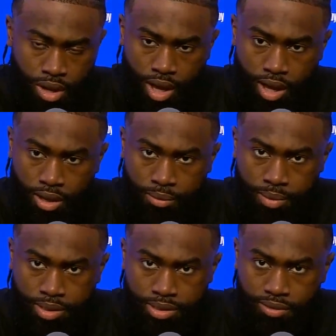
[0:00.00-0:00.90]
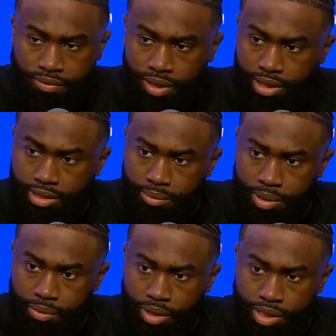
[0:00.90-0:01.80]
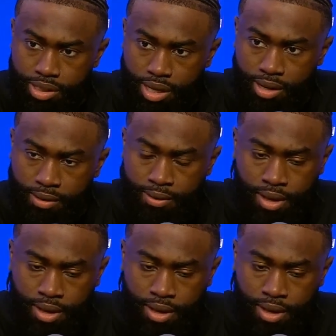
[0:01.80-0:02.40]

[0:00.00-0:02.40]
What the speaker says: and stuff like that. To be where he's at,